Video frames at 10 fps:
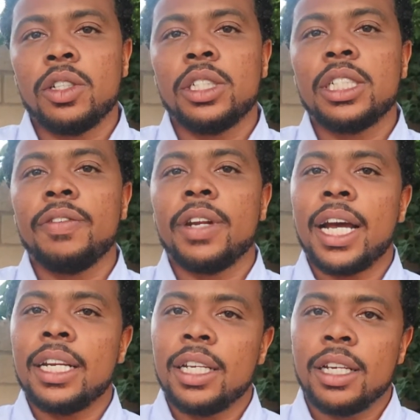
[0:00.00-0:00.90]
So just give you an
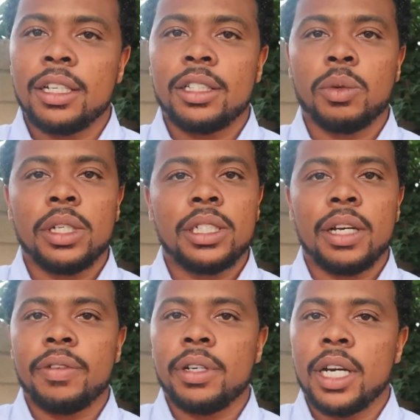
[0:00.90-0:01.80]
idea,
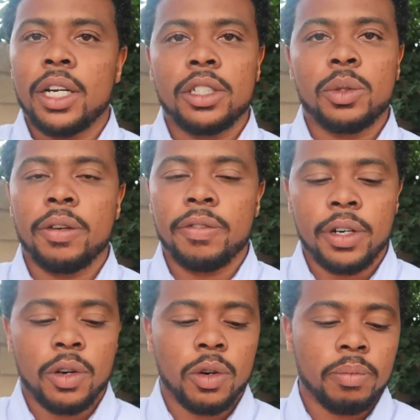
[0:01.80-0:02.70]
2,700 square foot
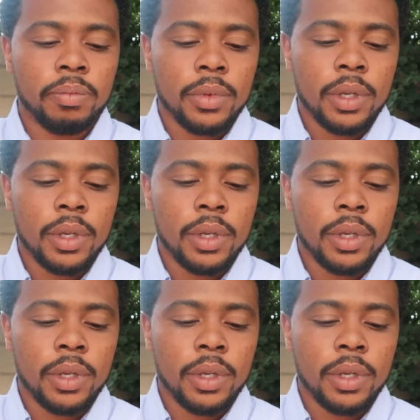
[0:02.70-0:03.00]
home.